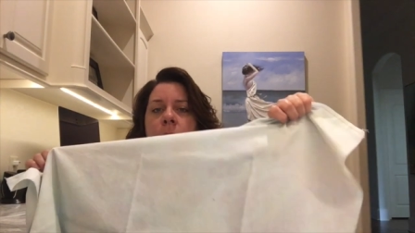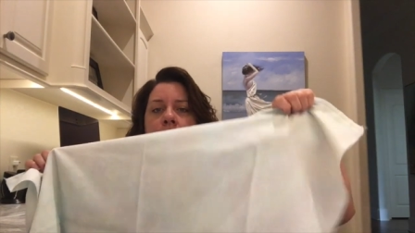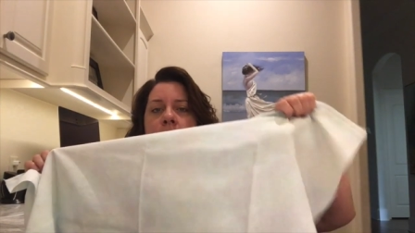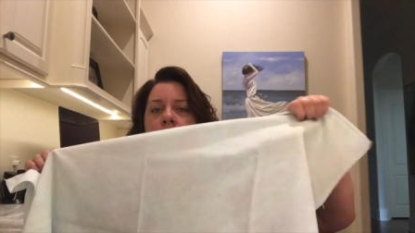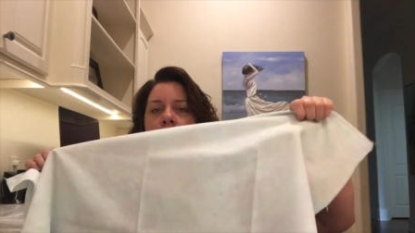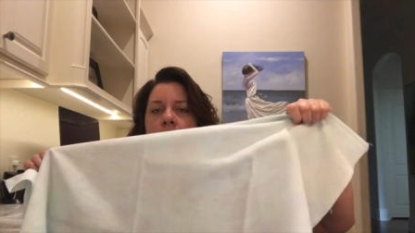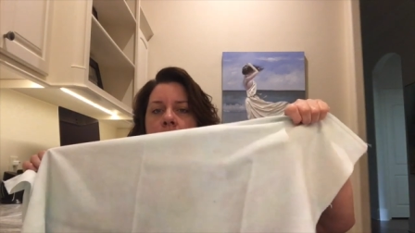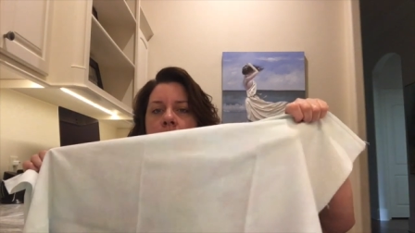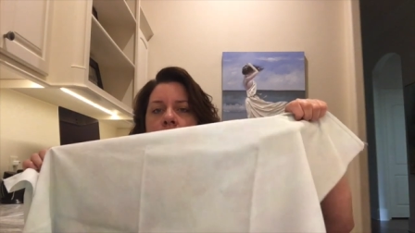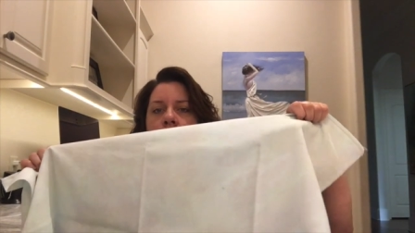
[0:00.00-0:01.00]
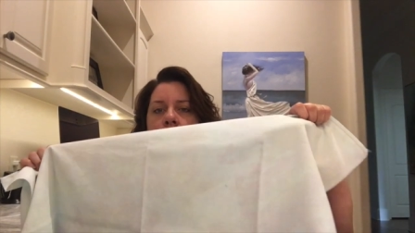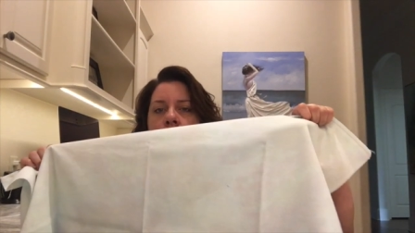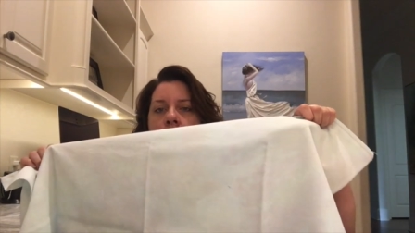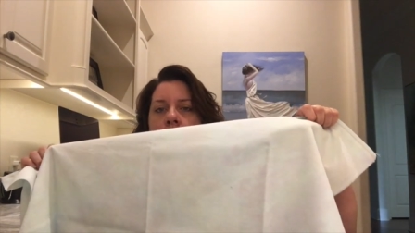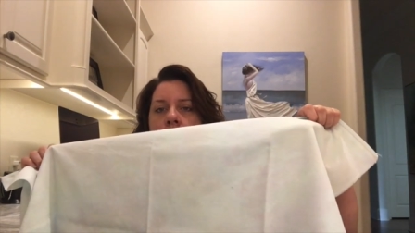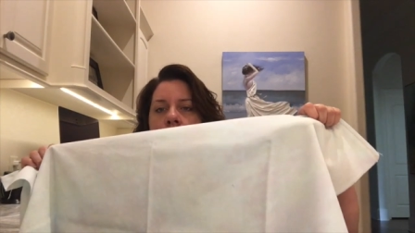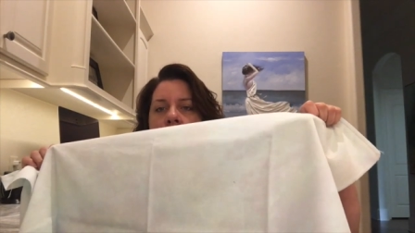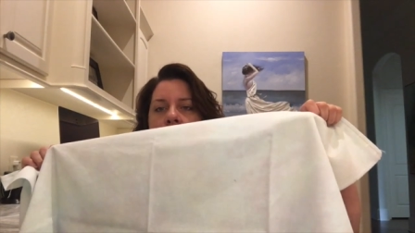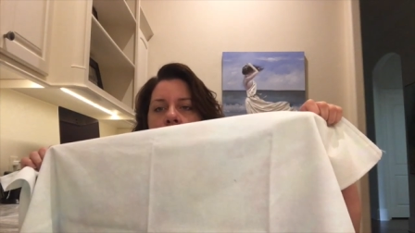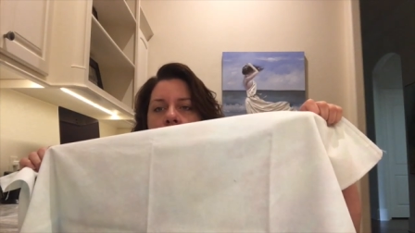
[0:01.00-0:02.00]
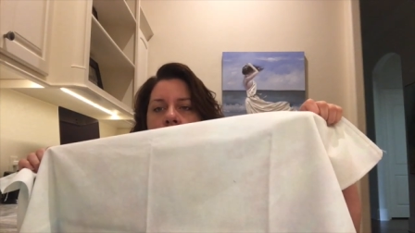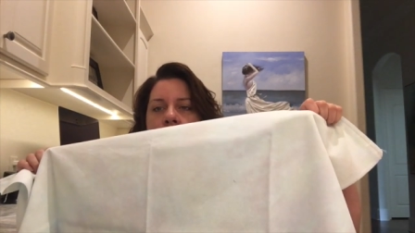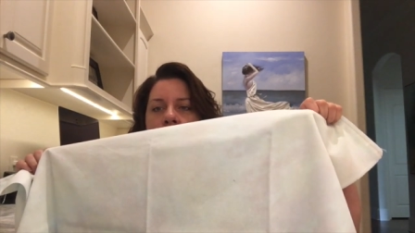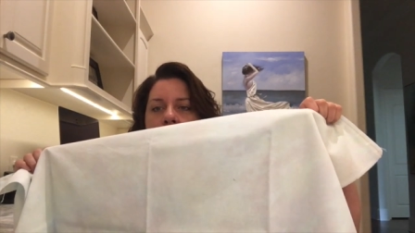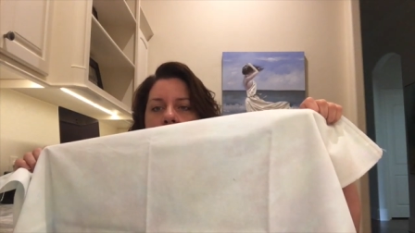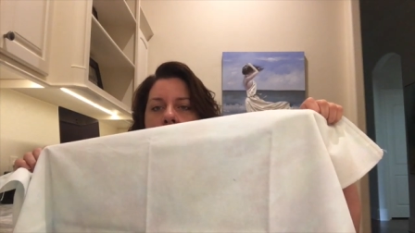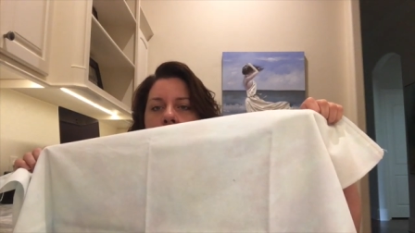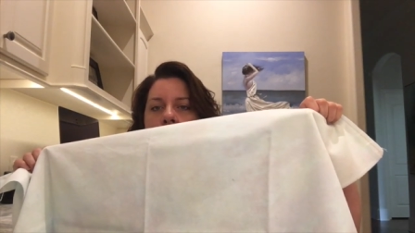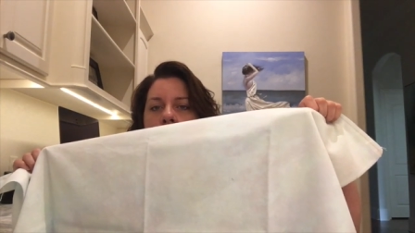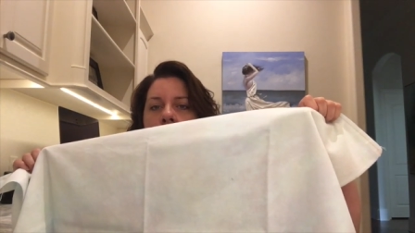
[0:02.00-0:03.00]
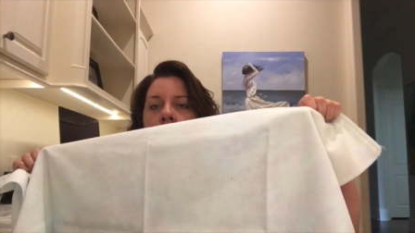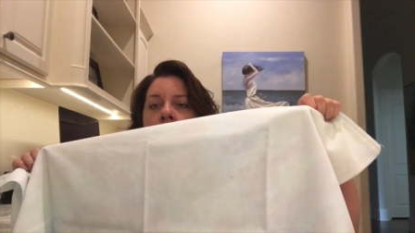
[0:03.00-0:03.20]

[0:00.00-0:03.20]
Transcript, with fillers: Probably over here in the corner, you're getting the best, best color.